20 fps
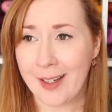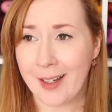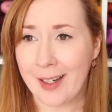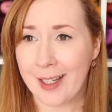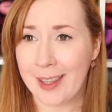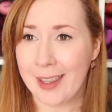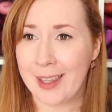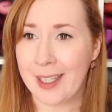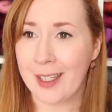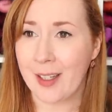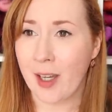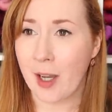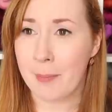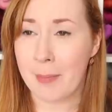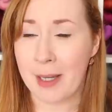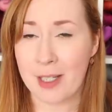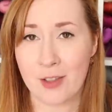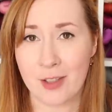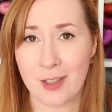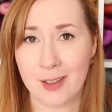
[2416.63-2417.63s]
I think I
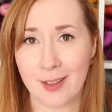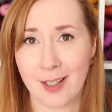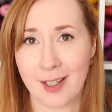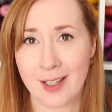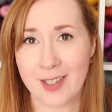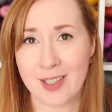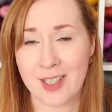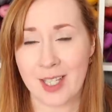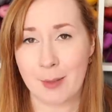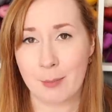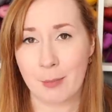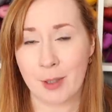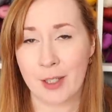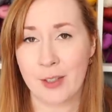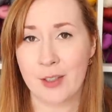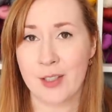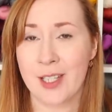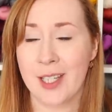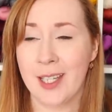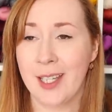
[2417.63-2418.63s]
mentioned last time
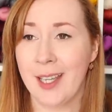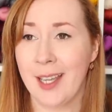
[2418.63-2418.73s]
round